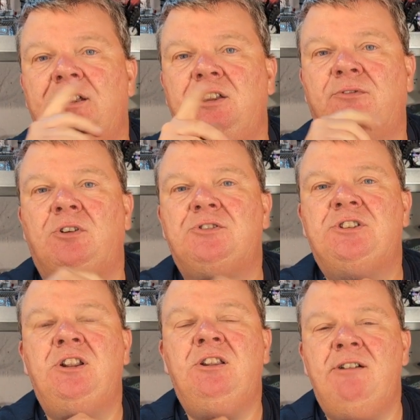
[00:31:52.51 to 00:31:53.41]
You've got
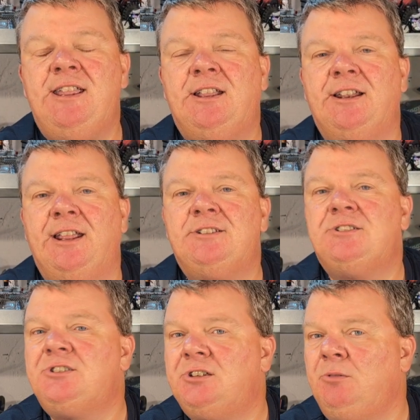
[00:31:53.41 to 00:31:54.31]
to liken it
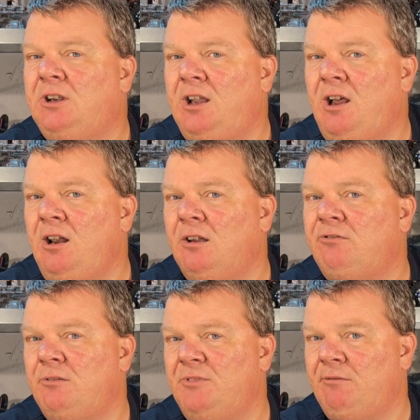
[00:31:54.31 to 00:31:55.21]
to a colour
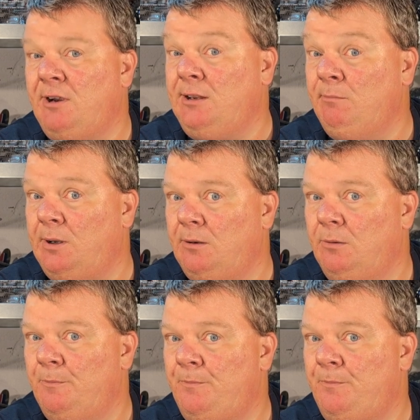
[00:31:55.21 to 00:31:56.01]
from the rainbow,